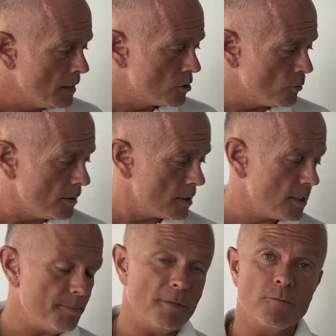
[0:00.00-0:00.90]
So as I
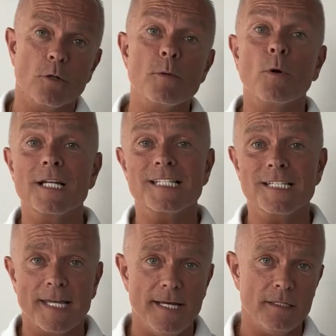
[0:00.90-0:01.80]
said before, we want to
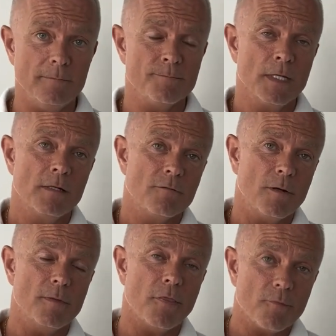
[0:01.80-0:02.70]
scale
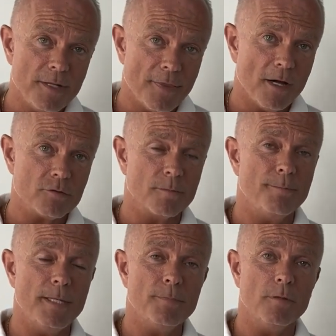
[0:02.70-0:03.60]
from the 3,000
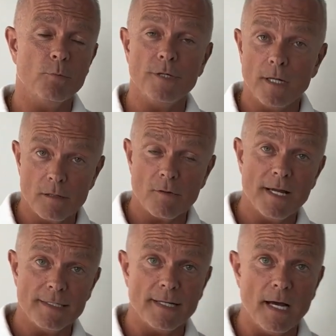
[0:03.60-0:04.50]
people we are
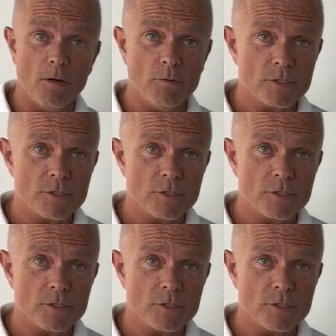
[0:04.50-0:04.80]
right now in